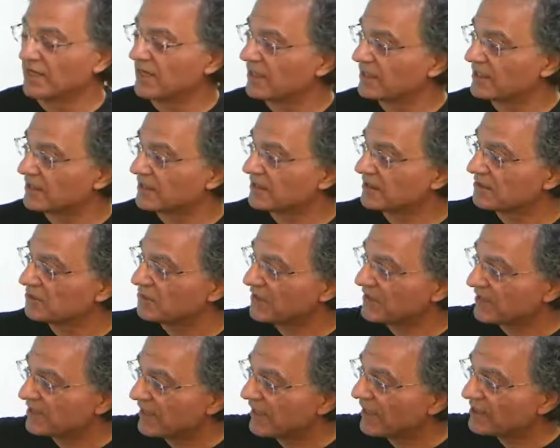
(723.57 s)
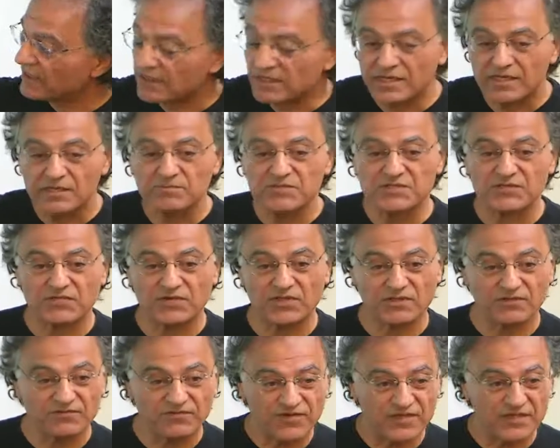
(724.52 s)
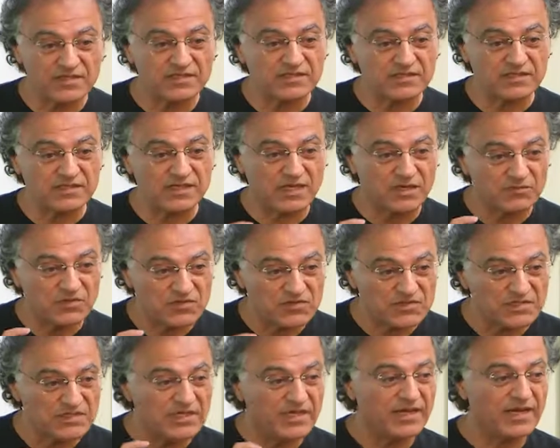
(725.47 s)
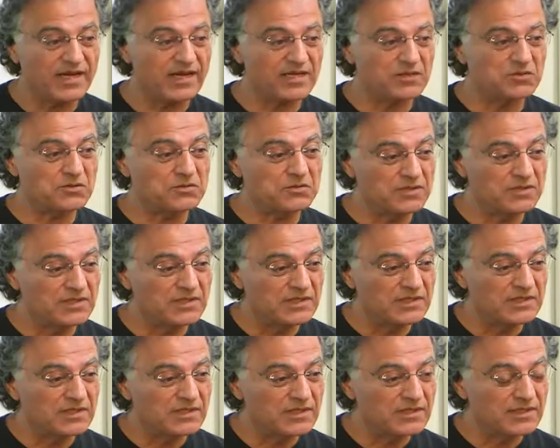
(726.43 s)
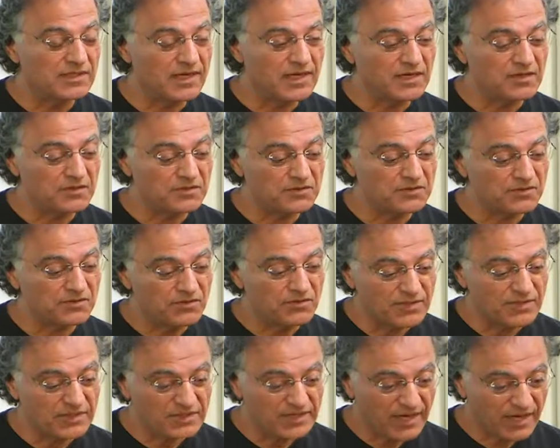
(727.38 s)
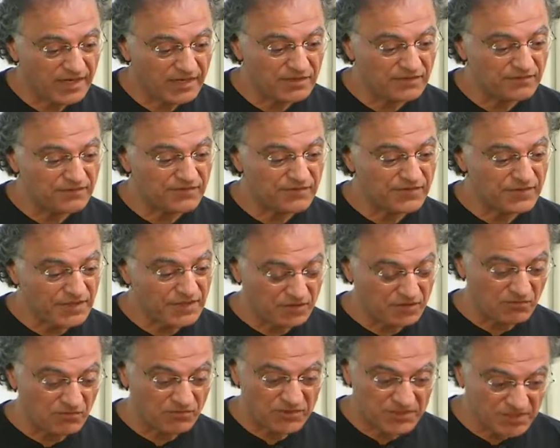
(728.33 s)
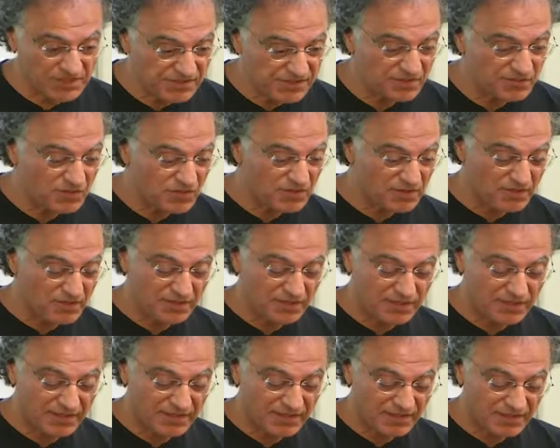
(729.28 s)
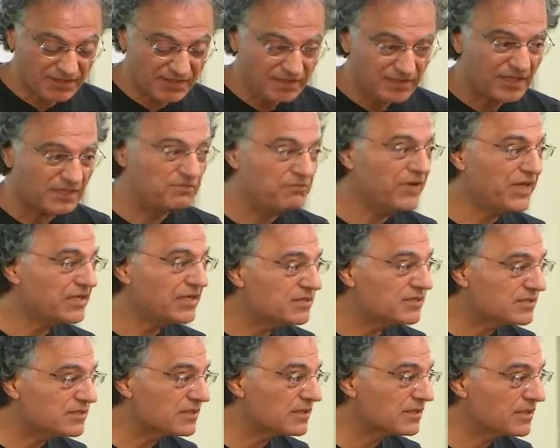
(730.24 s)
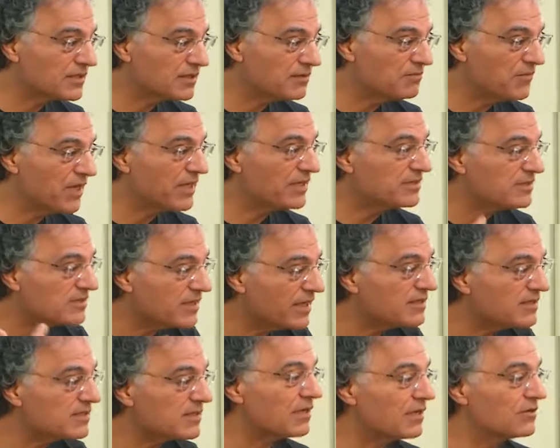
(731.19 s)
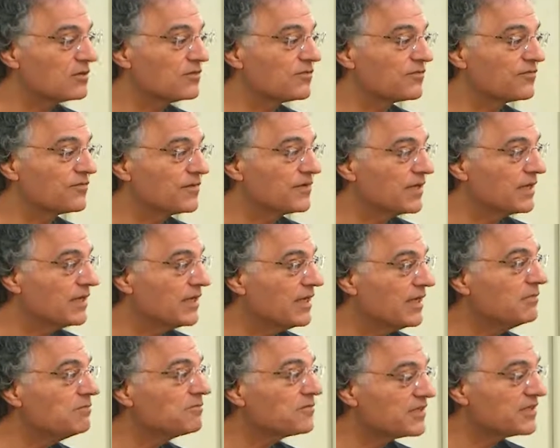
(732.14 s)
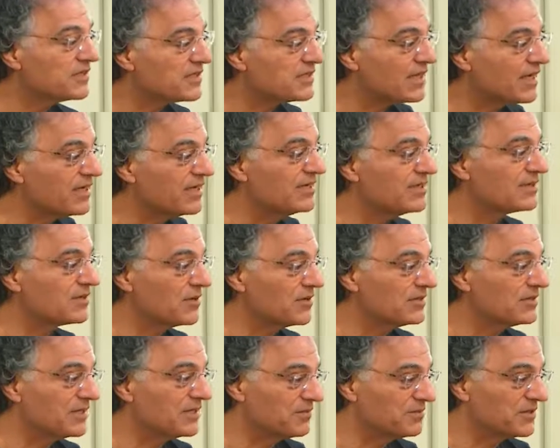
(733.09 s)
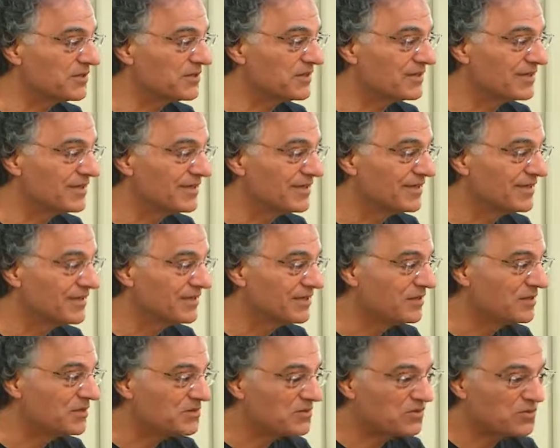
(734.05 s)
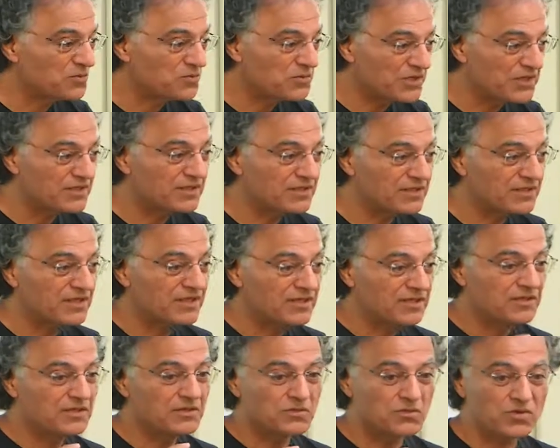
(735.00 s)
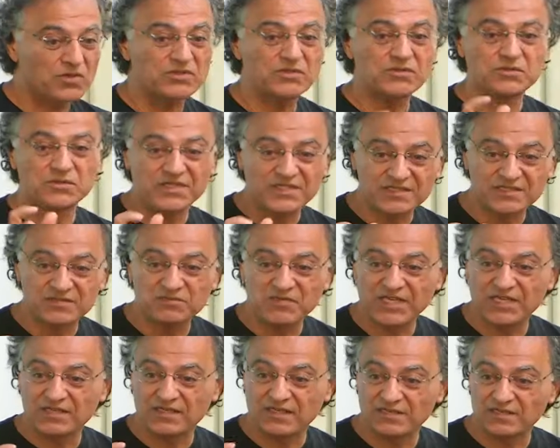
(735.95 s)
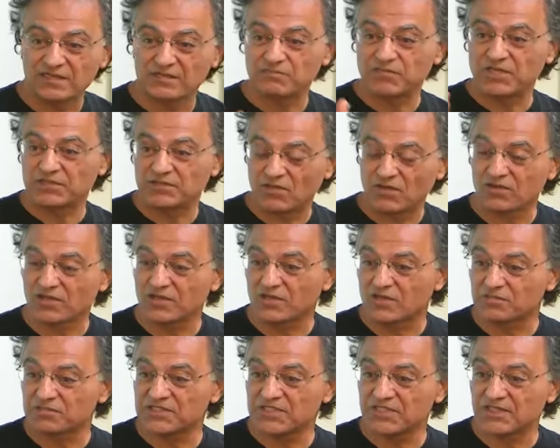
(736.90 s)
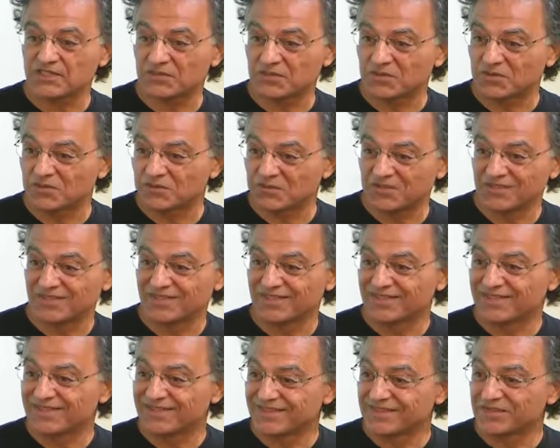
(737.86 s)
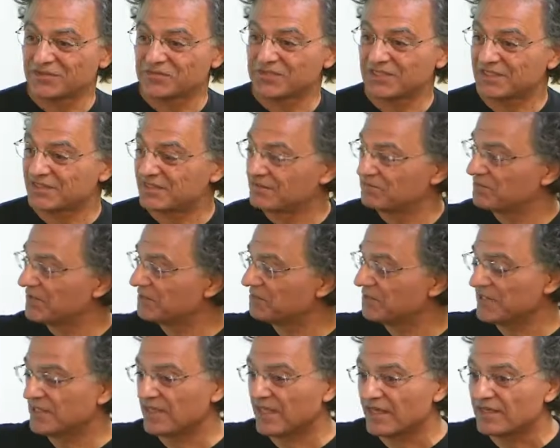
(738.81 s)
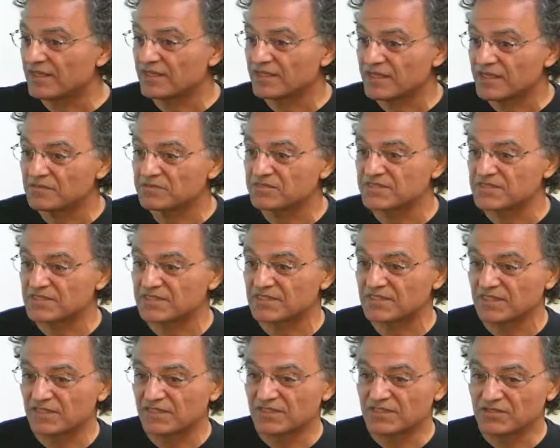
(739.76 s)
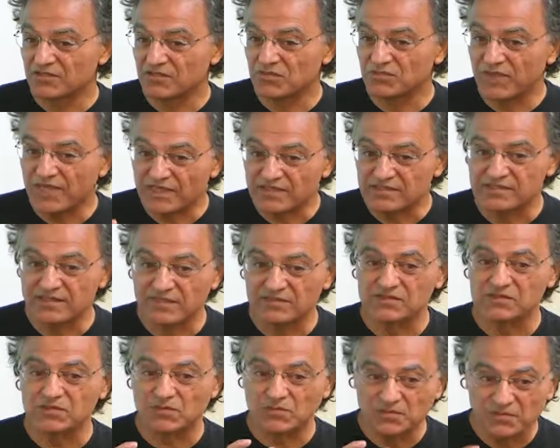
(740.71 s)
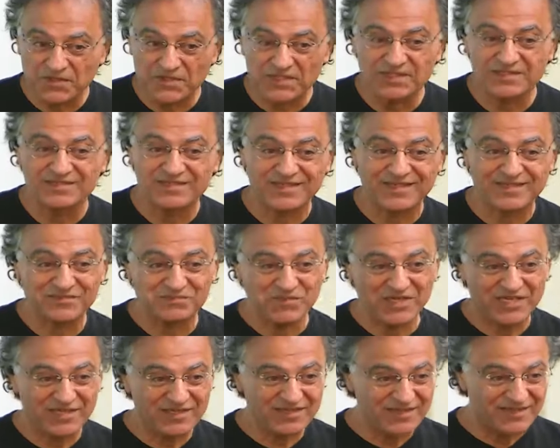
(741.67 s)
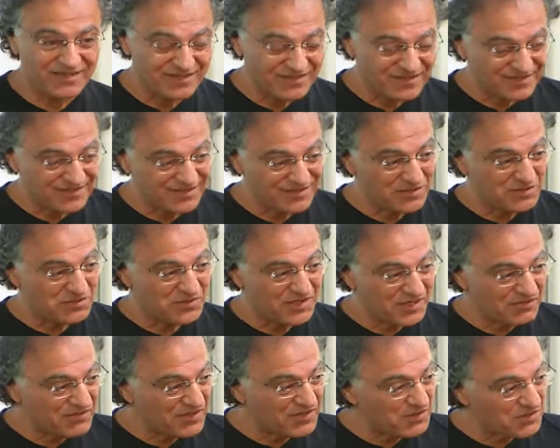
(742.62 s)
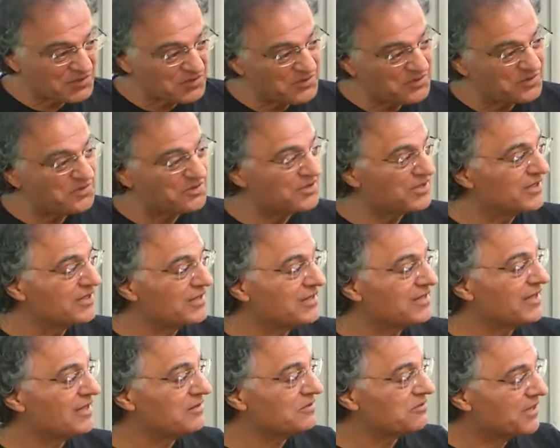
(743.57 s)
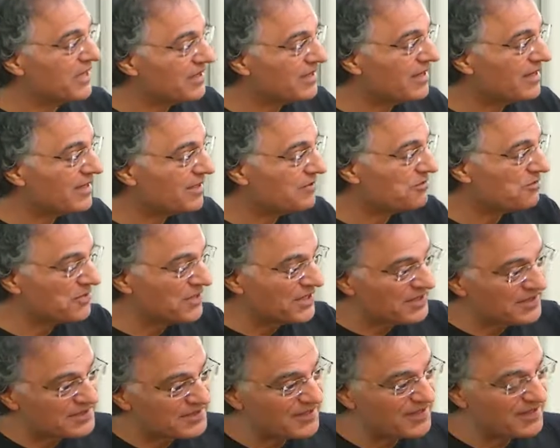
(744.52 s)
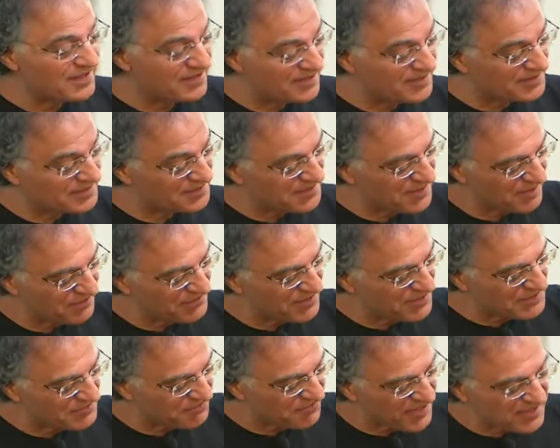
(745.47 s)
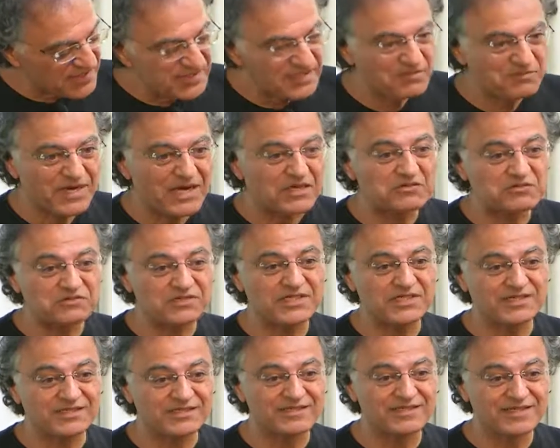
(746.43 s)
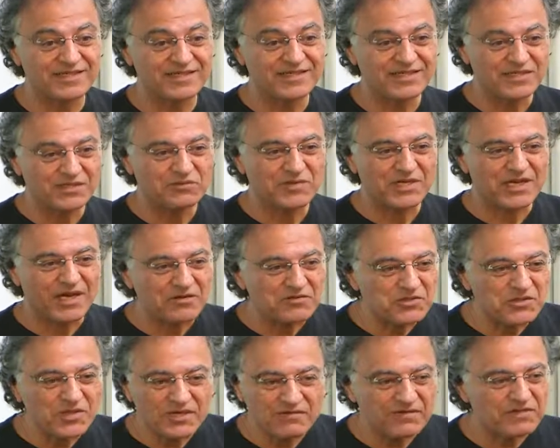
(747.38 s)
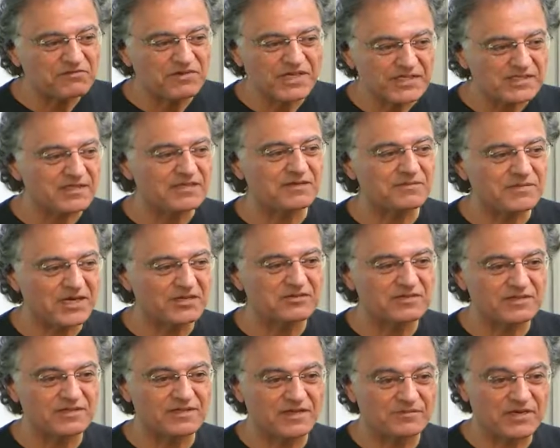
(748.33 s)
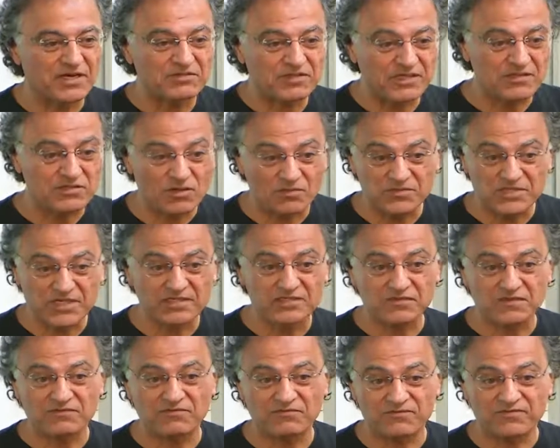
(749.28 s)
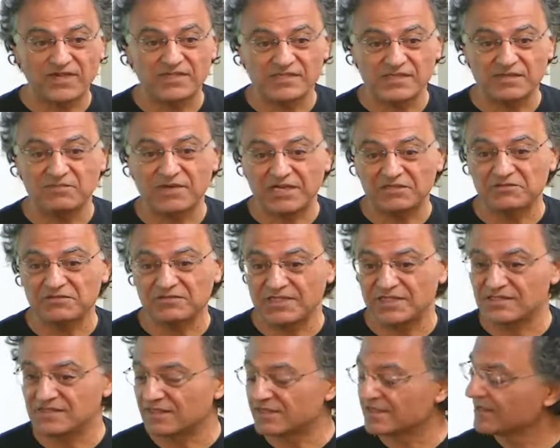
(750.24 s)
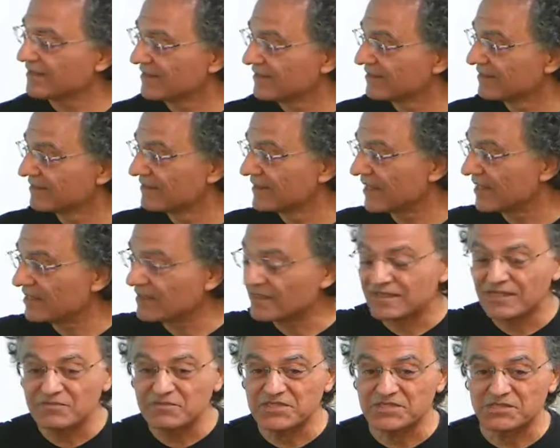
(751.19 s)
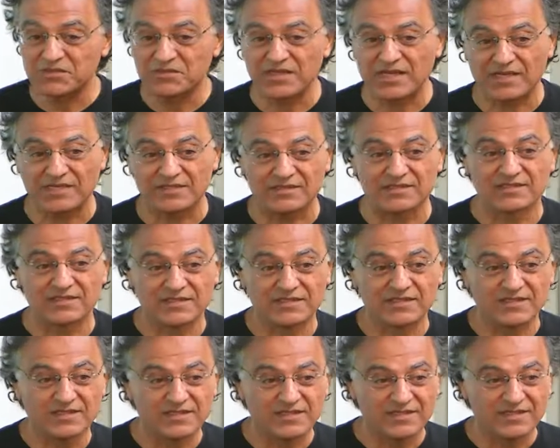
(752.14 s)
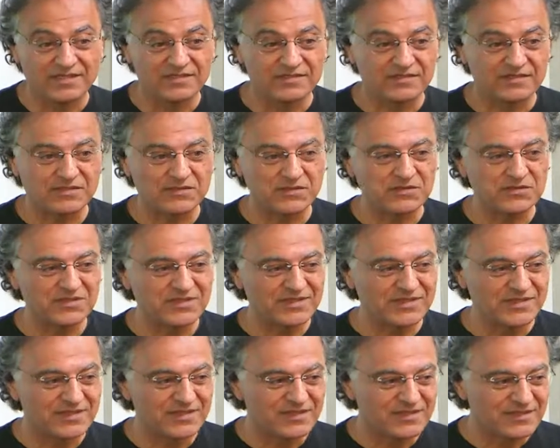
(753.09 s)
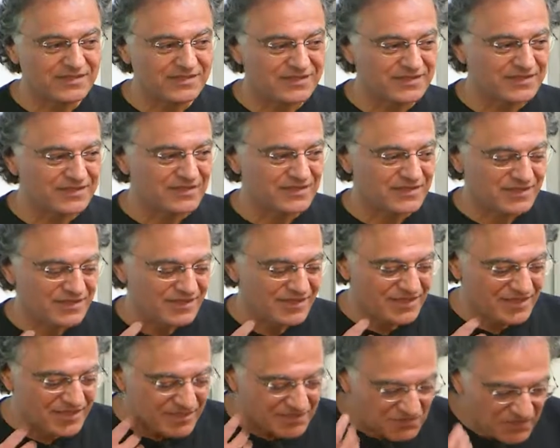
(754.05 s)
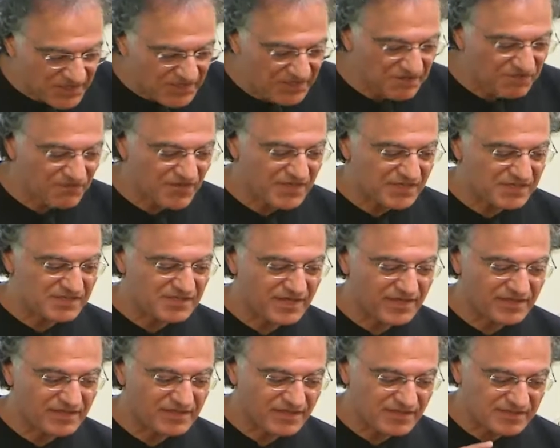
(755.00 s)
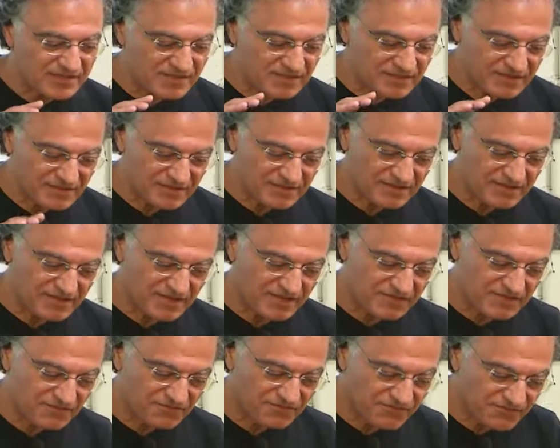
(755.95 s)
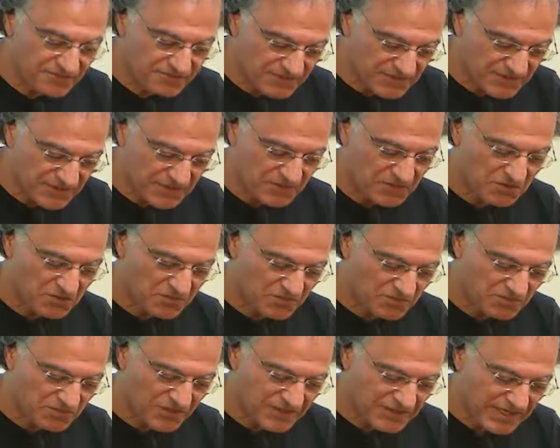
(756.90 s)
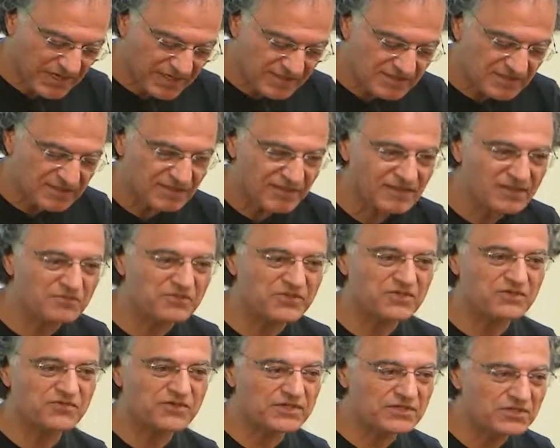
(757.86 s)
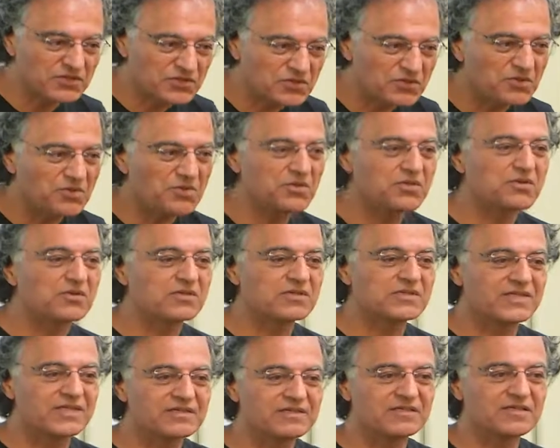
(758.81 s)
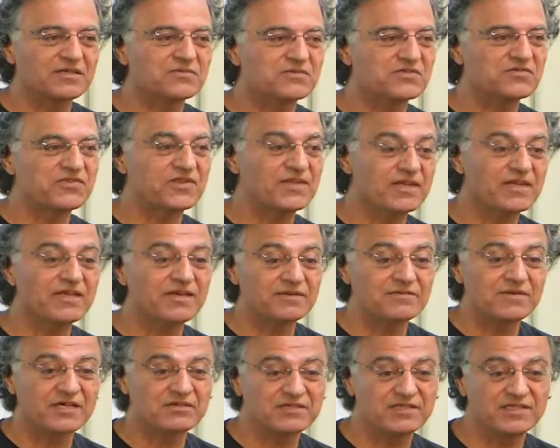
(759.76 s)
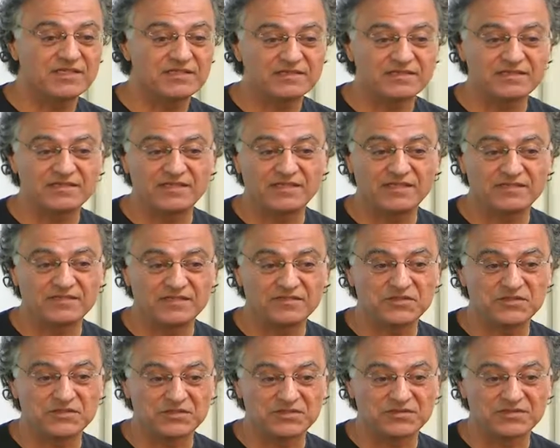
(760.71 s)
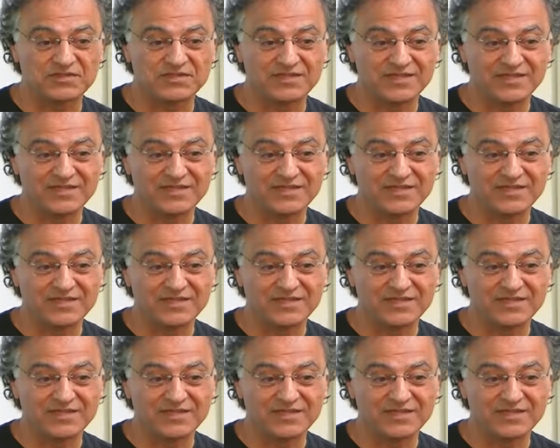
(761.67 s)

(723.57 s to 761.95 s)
And with LLMs, for the first time, you see how, how you can have a computational model that makes, makes sense out of imprecise concepts. You know, so word, you know, what do words mean? Are they a platonic object or, you know, but, but with LLMs, you make sense of words as being, you know, even though in real life, words are, have this fuzzy boundaries. But how do you ever reason about, about these objects with fuzzy boundaries? And LLMs do that. And so it really feels like there's a, there's a you know, one has a little bit of a toehold in terms of thinking about these, these issues.